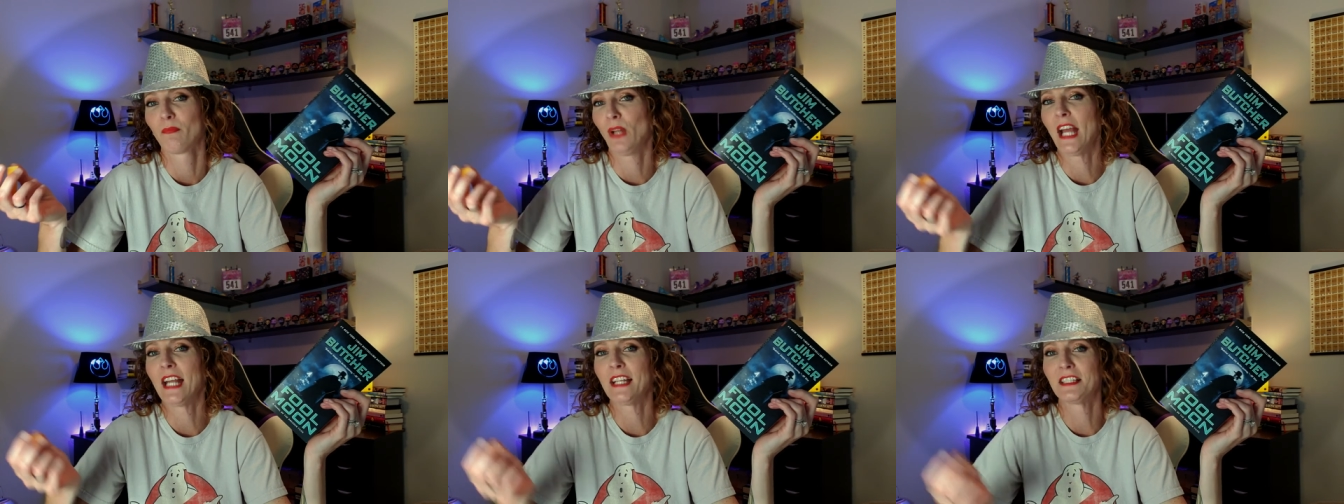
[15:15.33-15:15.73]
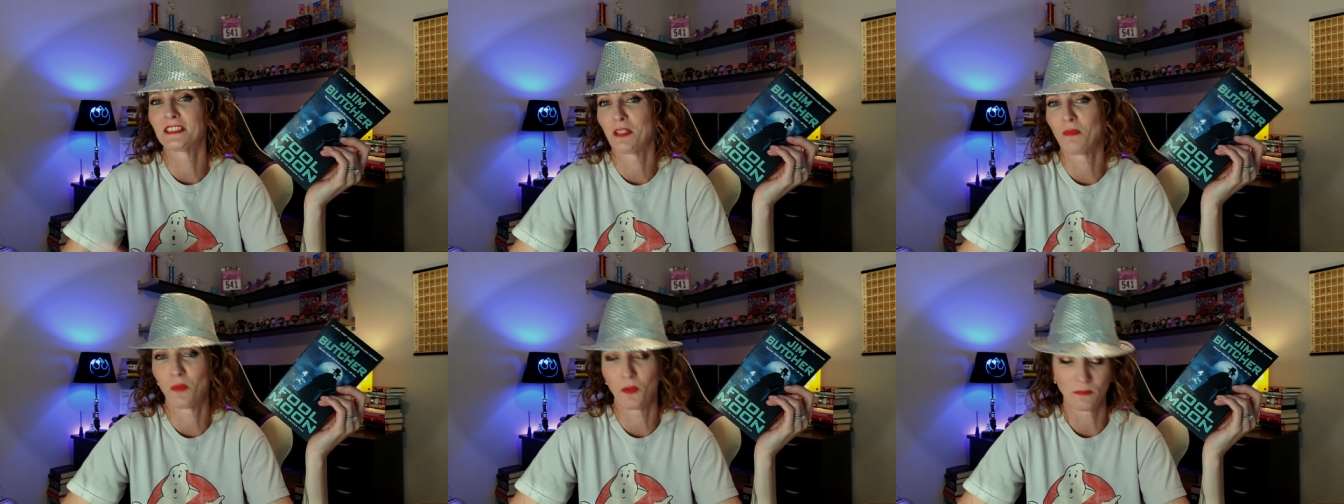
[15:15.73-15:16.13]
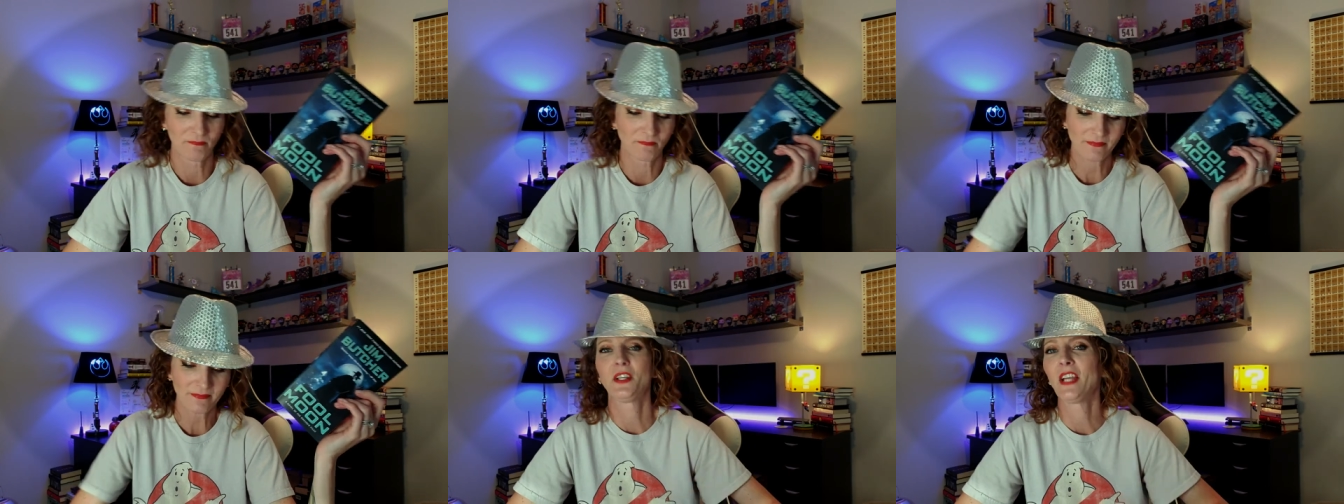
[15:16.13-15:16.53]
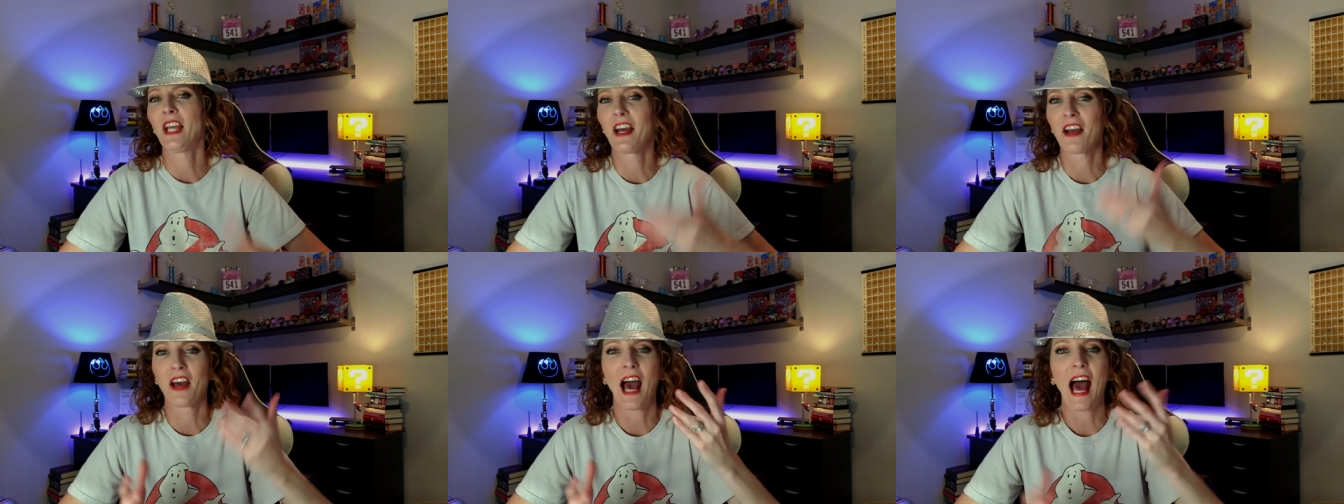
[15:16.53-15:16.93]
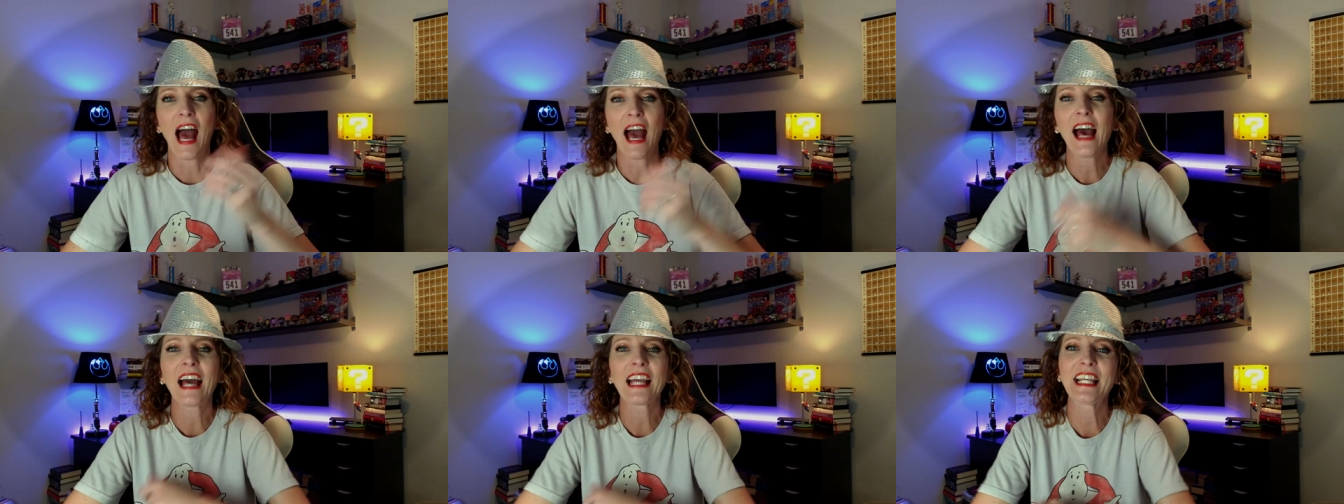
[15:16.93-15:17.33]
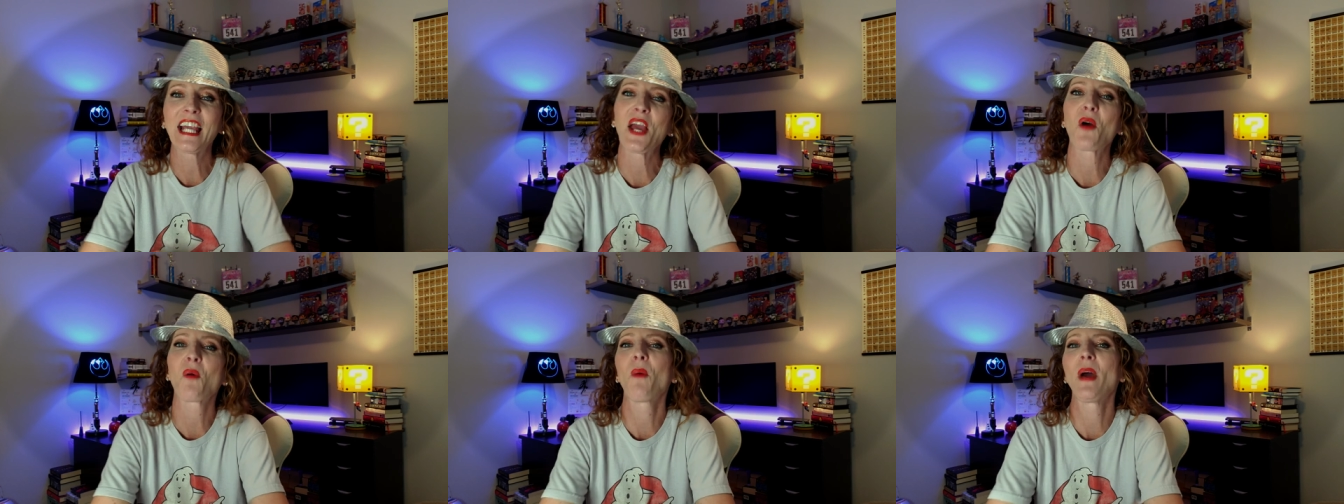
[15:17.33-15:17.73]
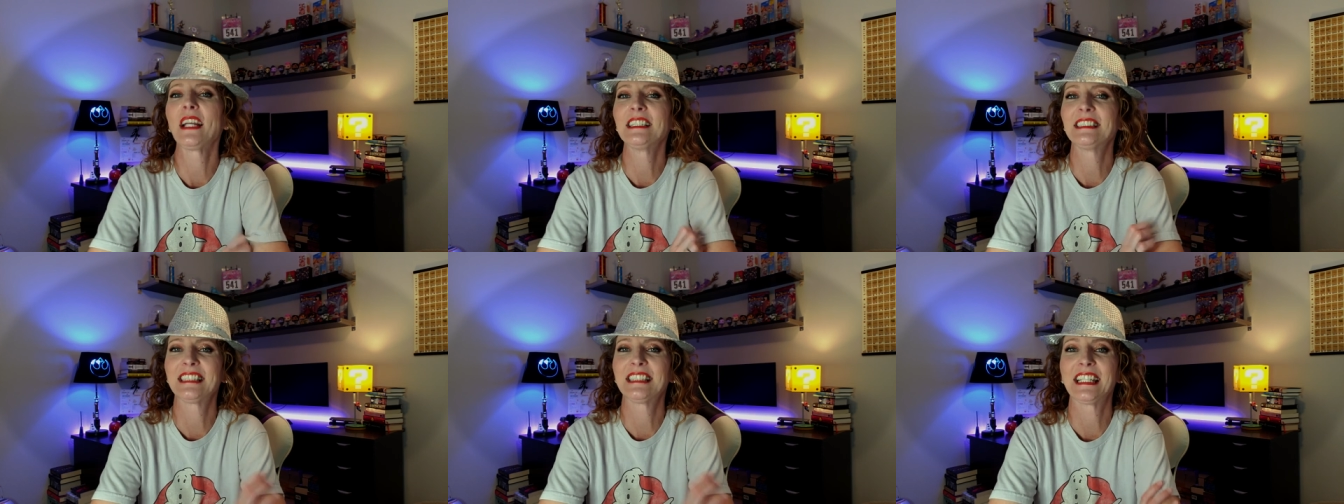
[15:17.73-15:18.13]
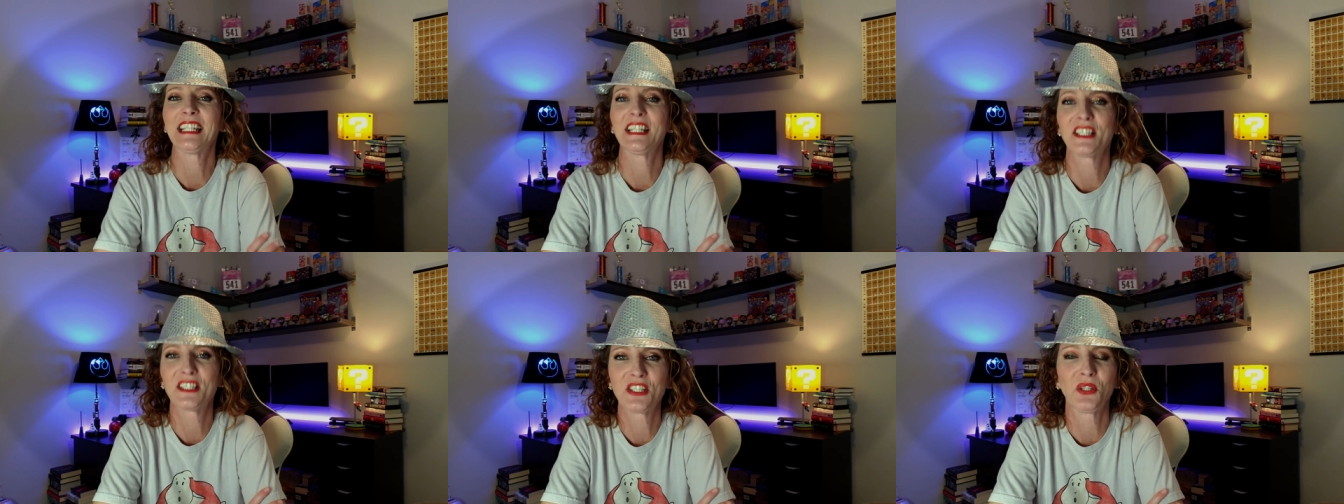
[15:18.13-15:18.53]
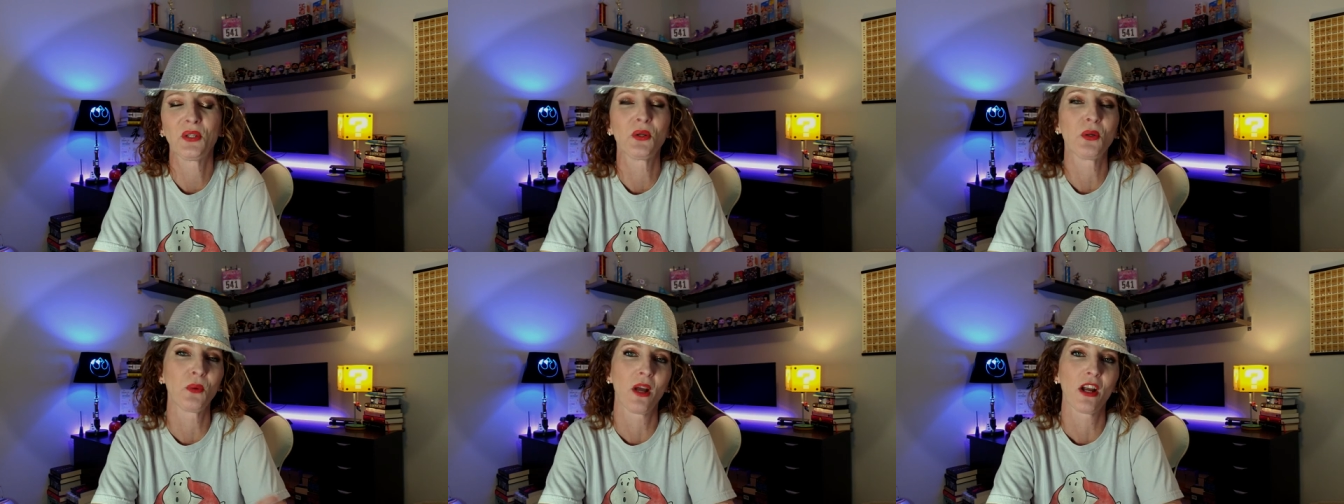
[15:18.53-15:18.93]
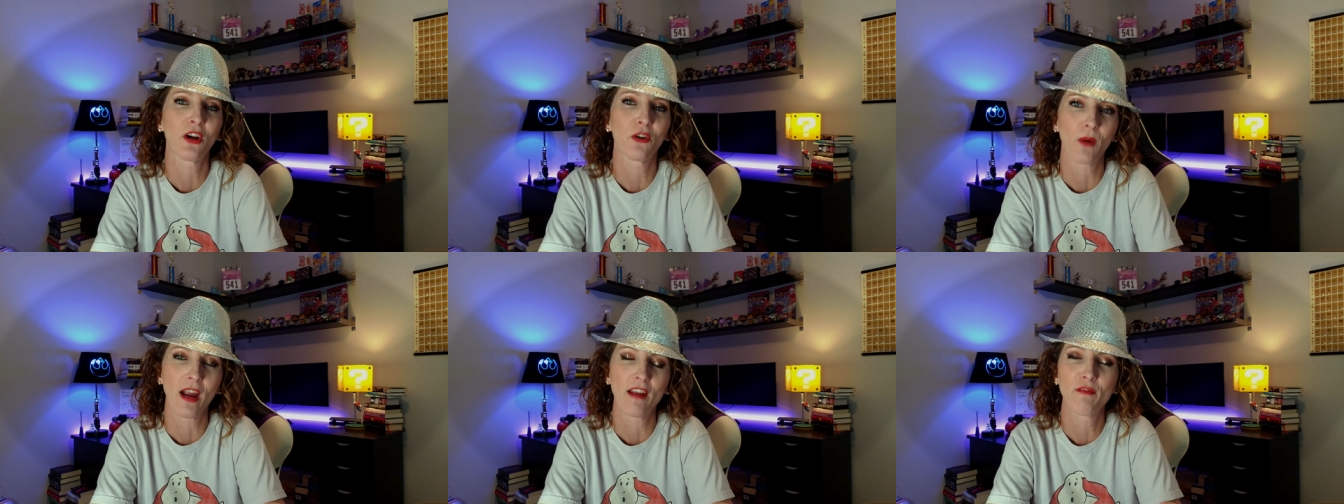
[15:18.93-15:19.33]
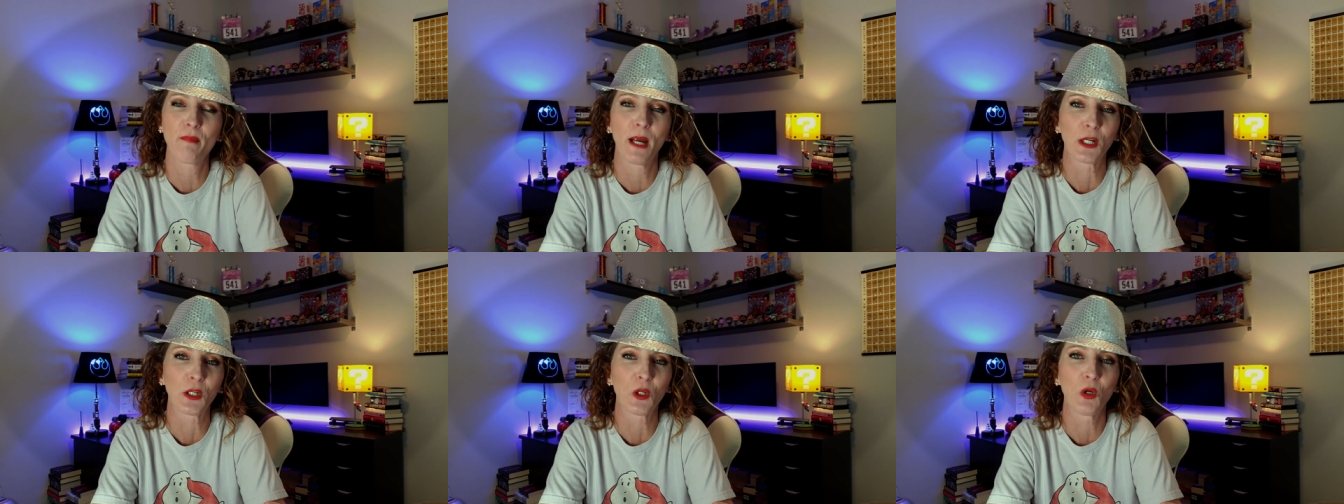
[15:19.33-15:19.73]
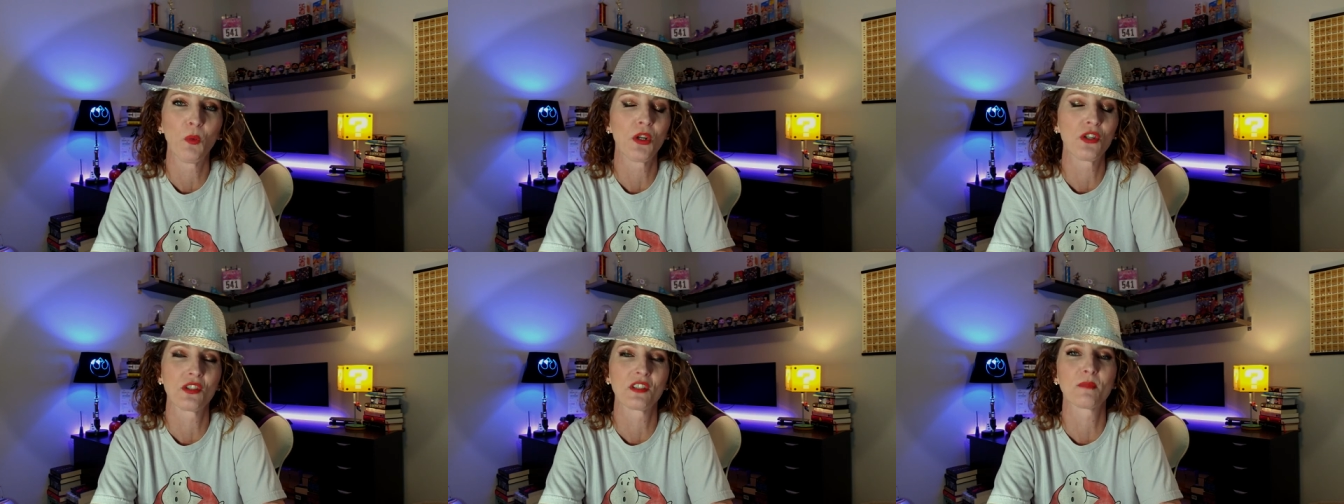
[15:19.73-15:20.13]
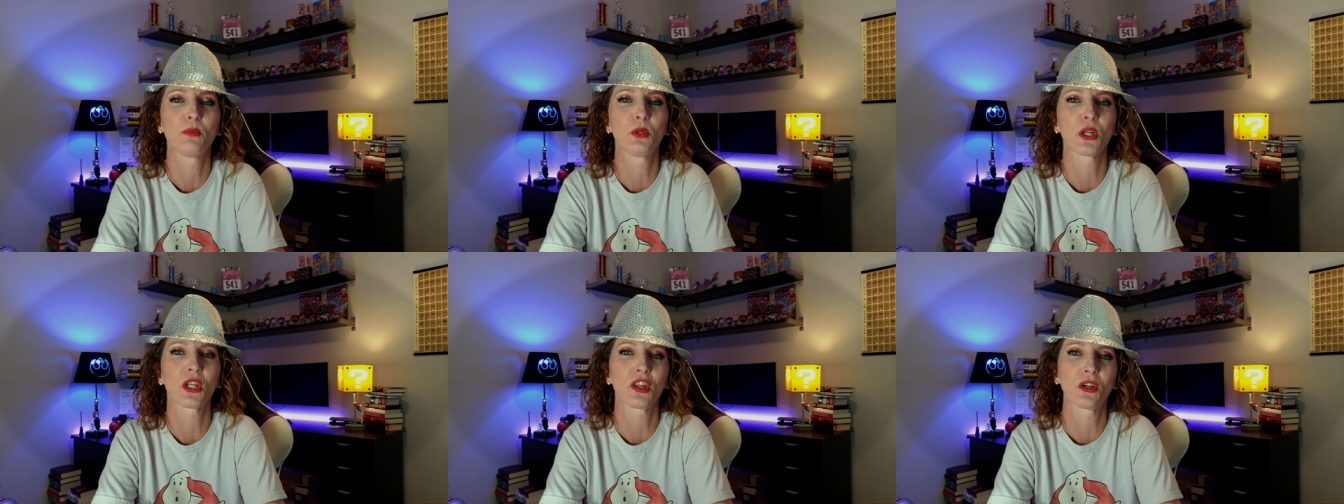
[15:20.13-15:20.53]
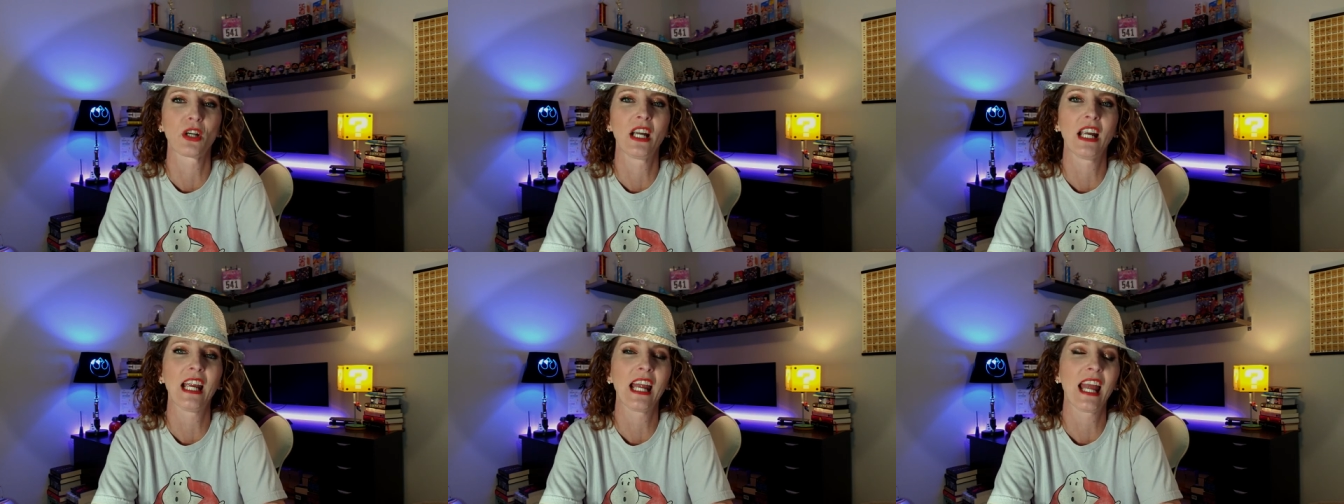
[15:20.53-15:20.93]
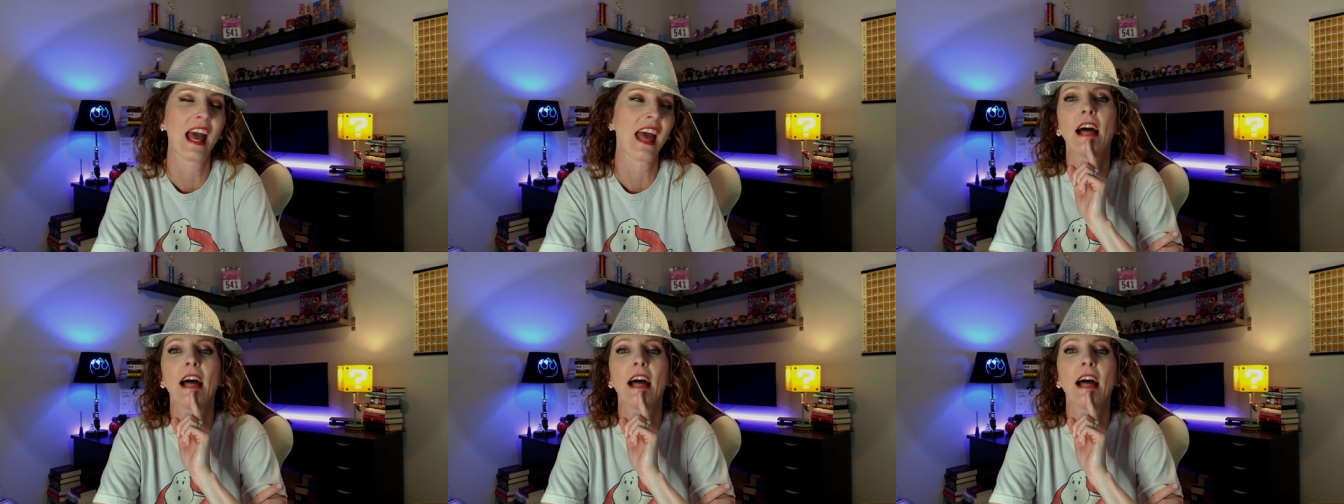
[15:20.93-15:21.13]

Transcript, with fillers: Plain and simple. So yeah, I can't wait to get to Grave Peril, which is book 3.